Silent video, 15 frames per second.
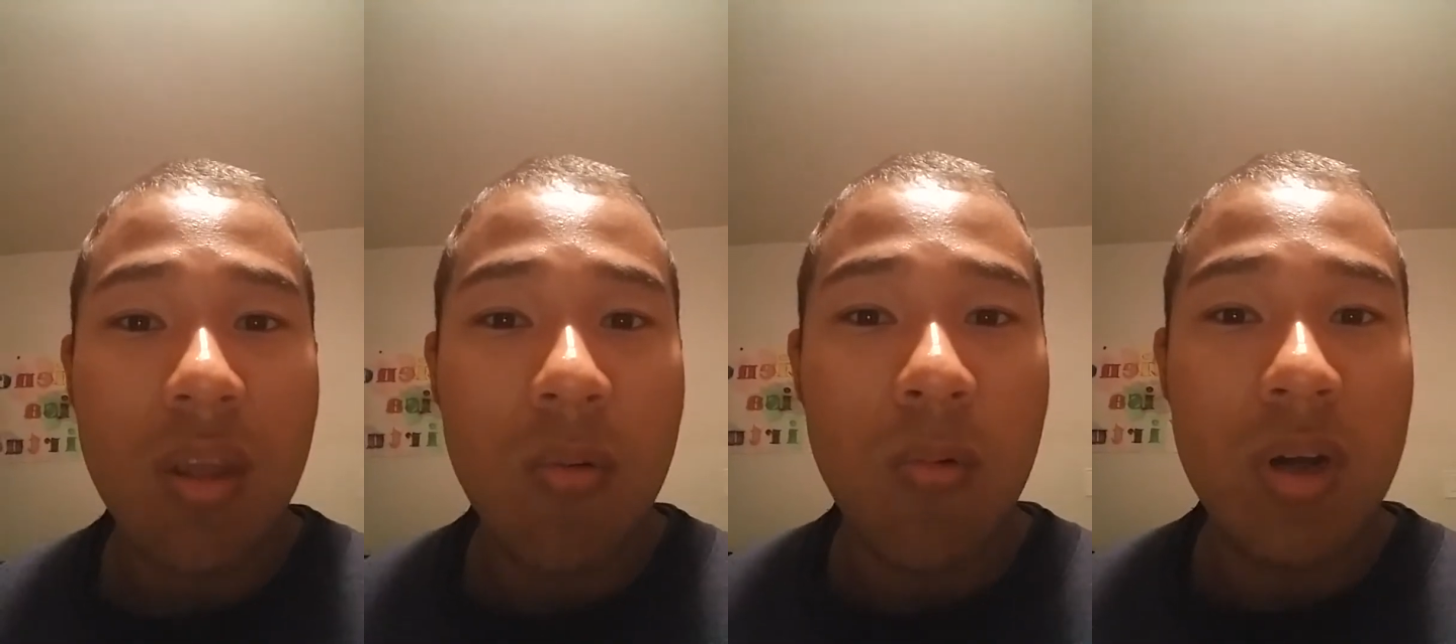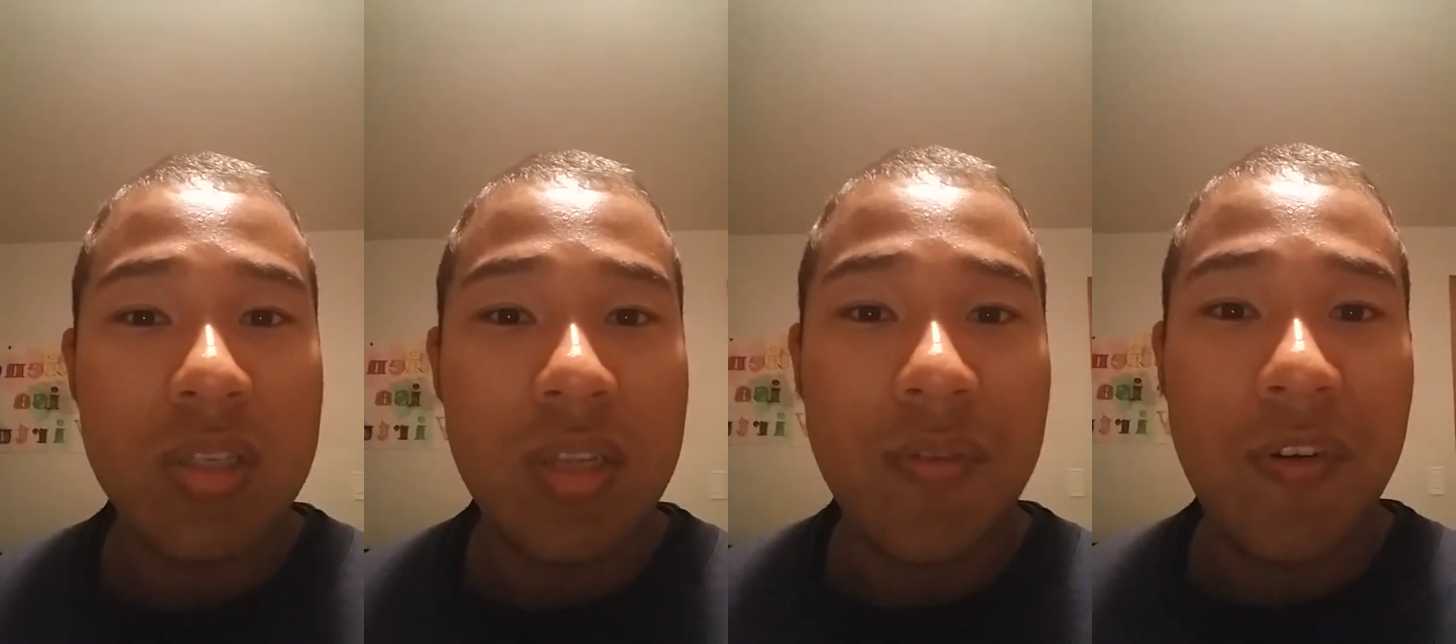
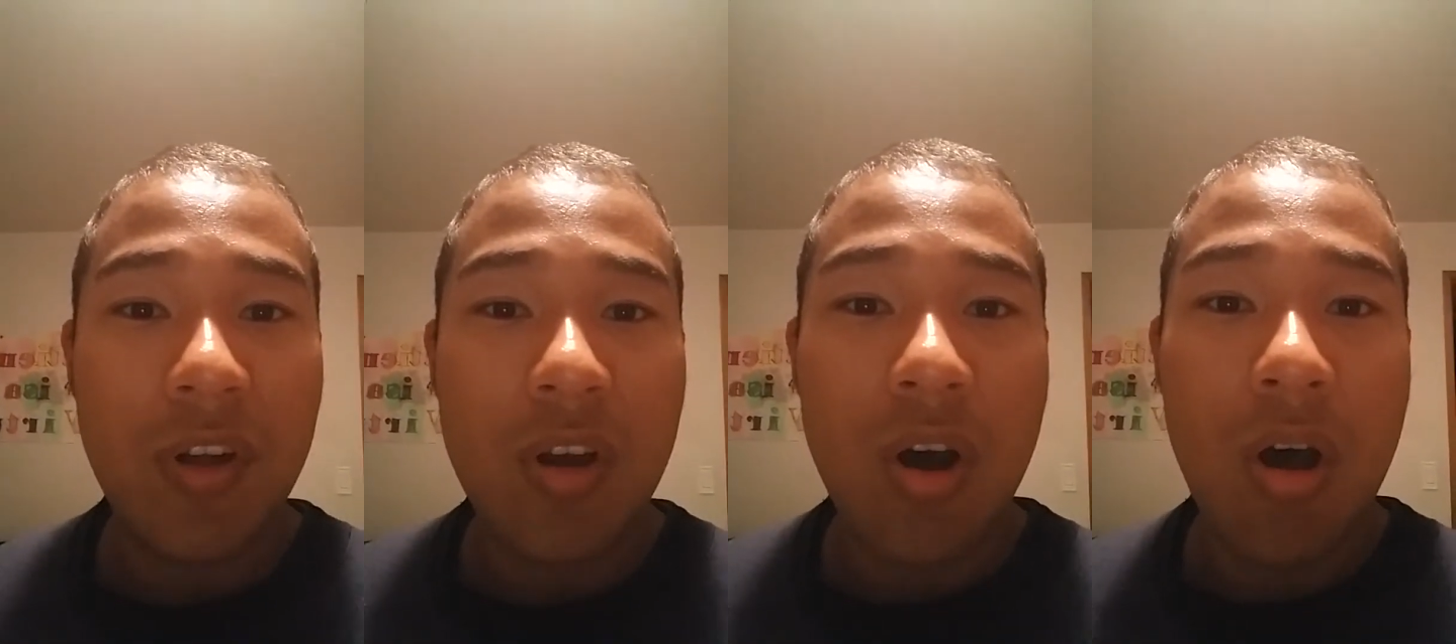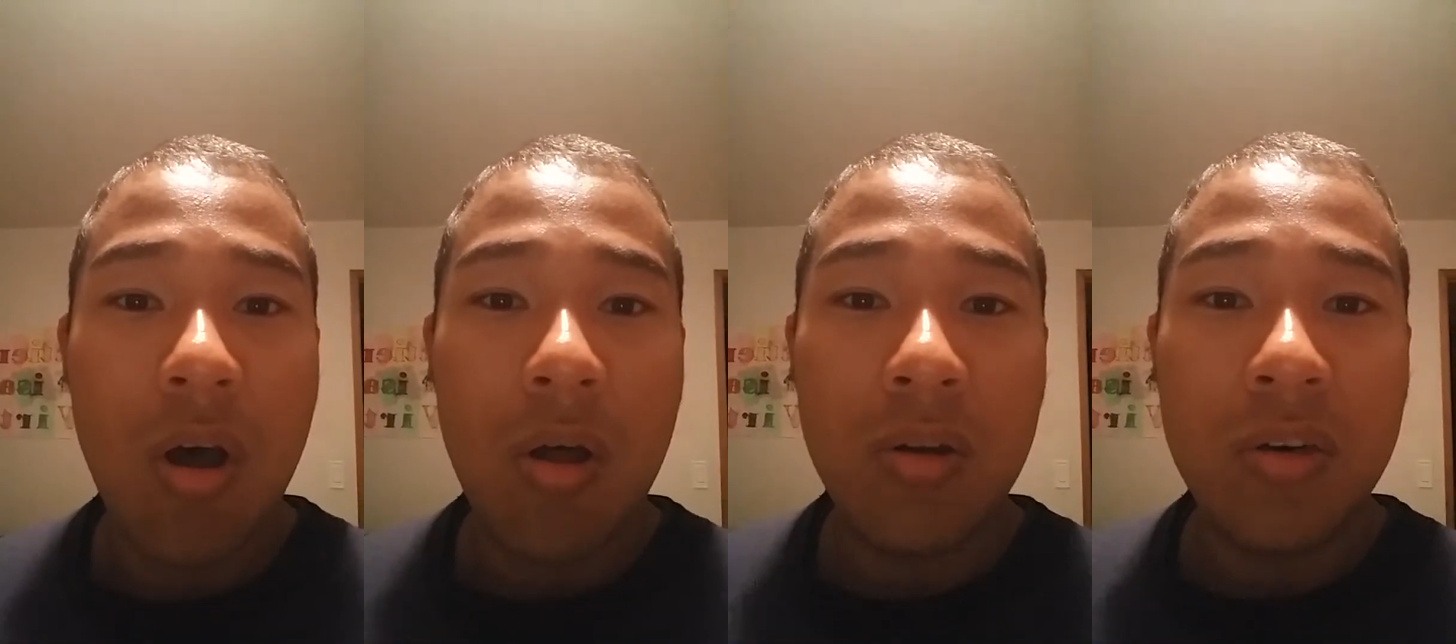what's even
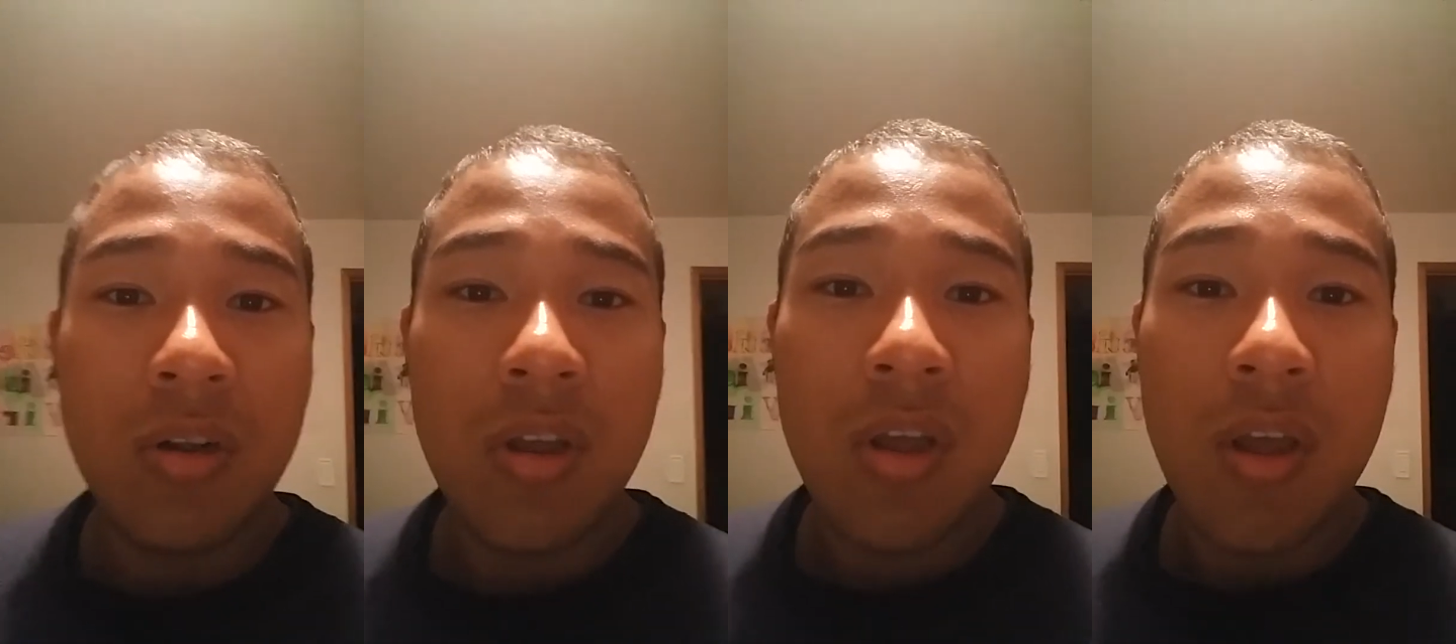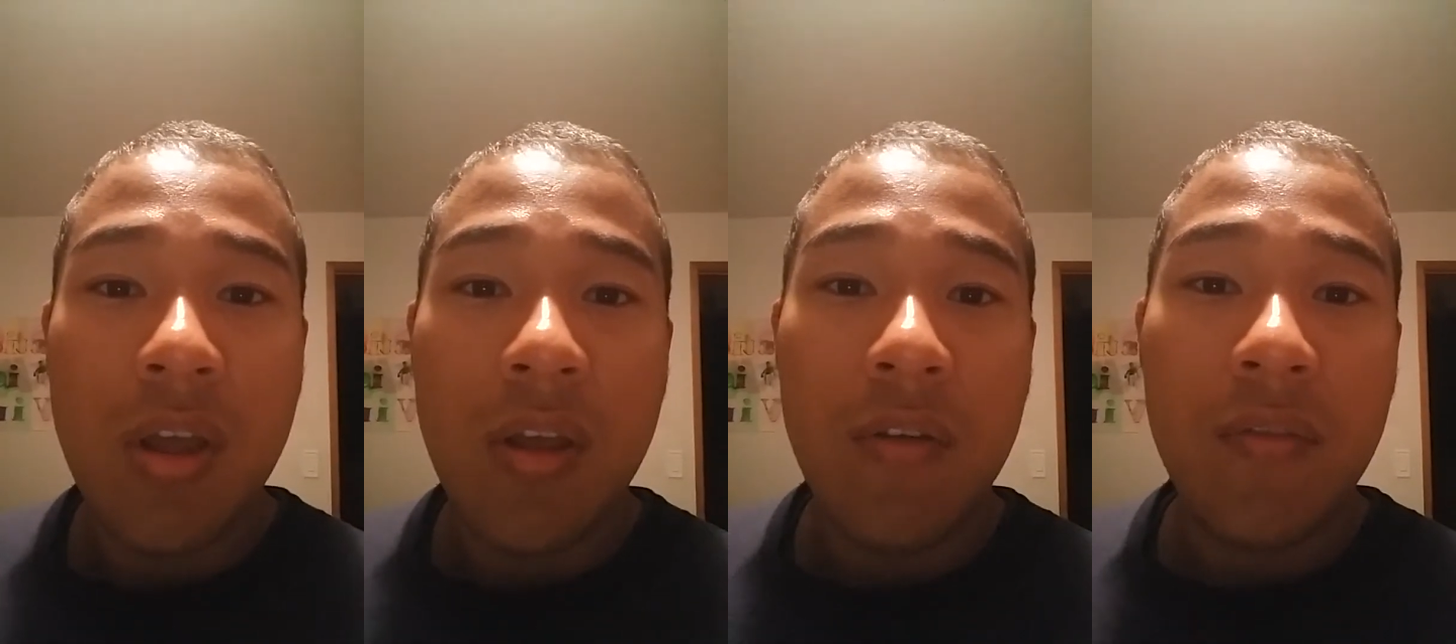called
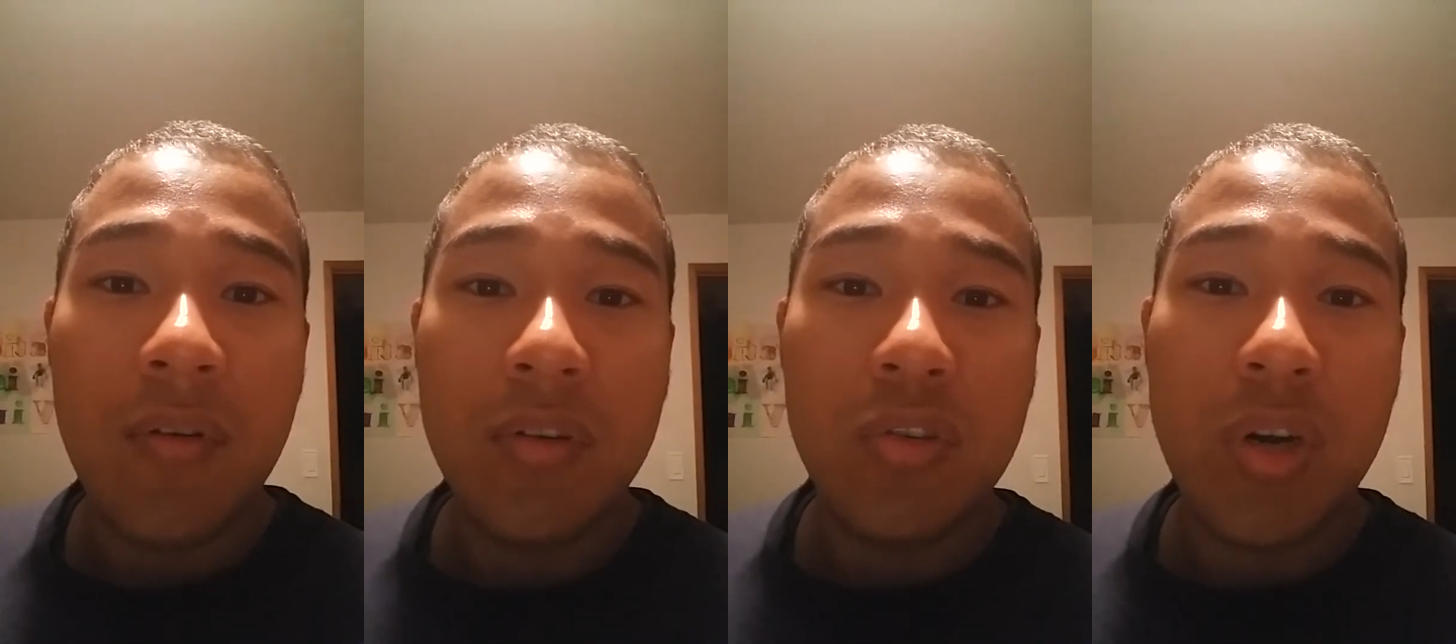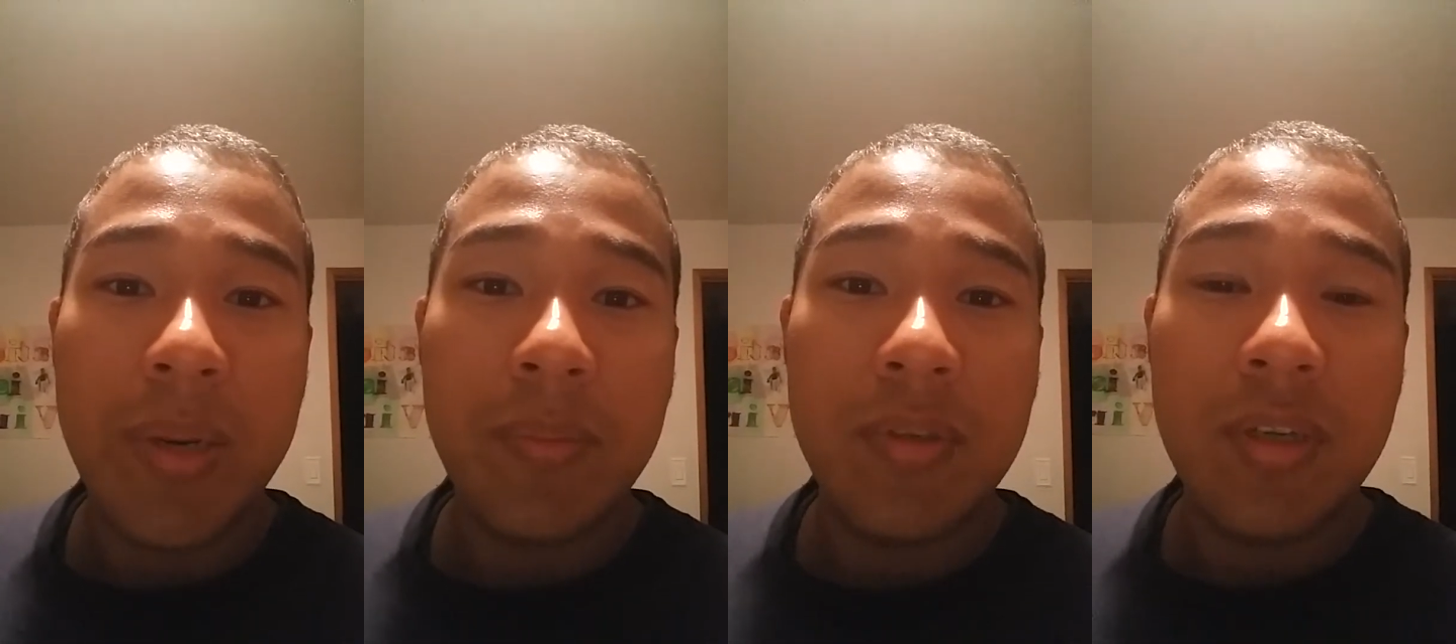the
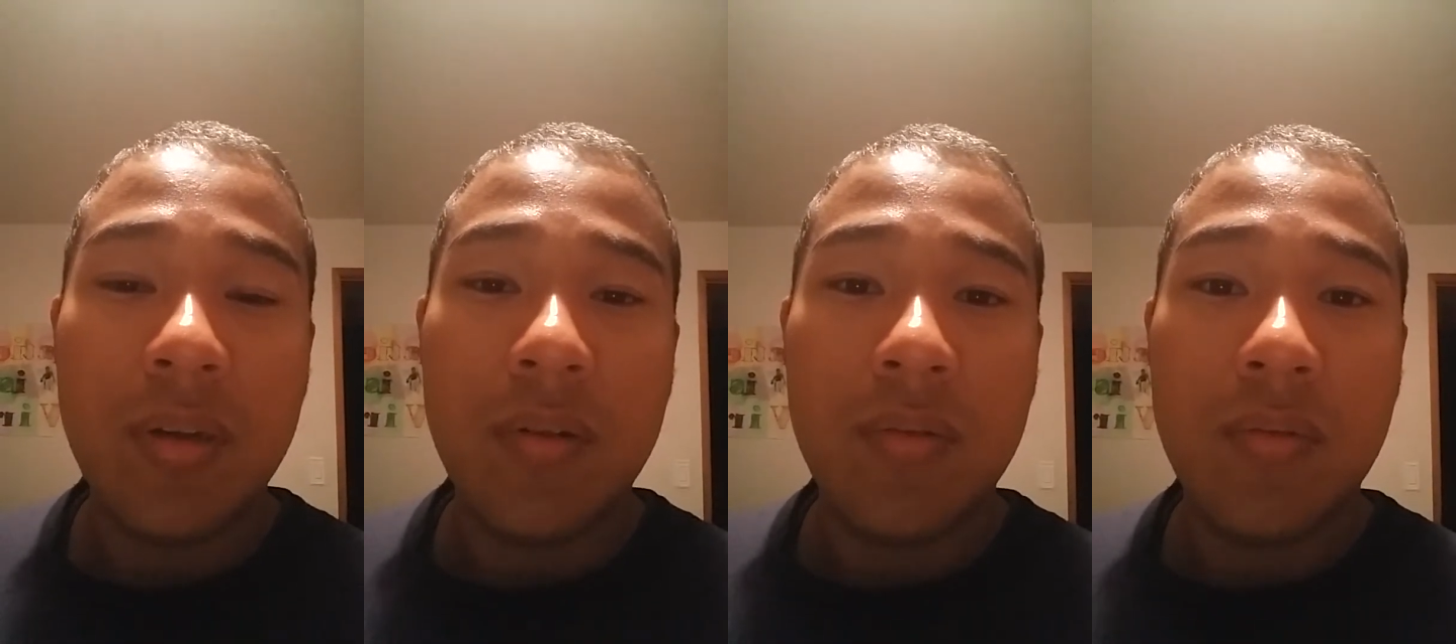trip